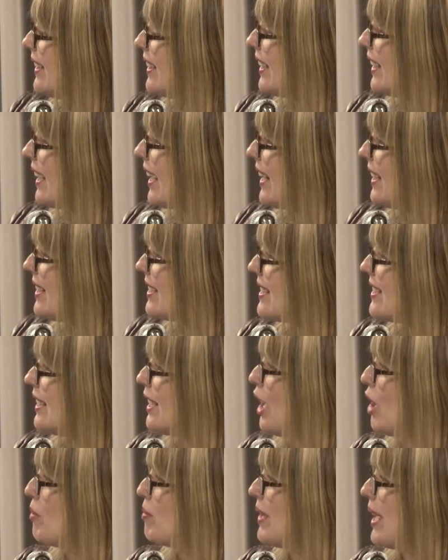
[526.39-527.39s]
You can kind of see
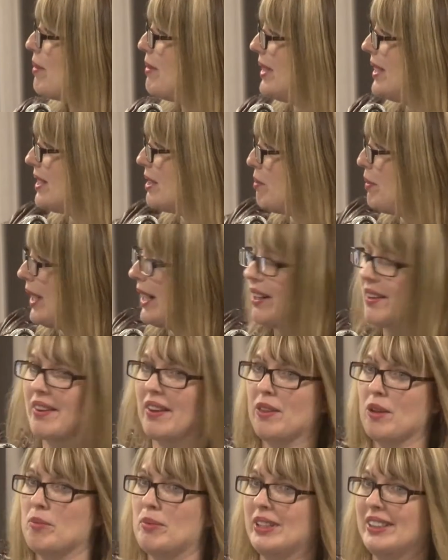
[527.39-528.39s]
how, it's bigger
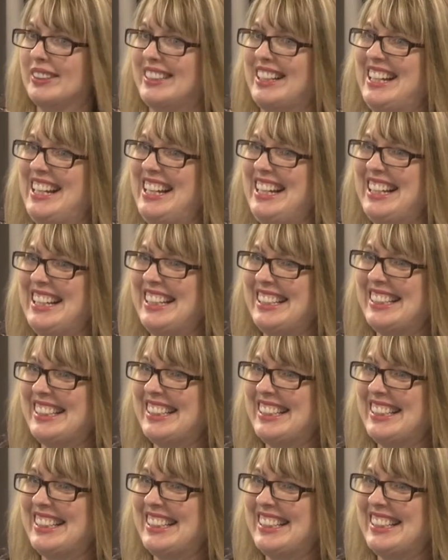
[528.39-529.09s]
than the building.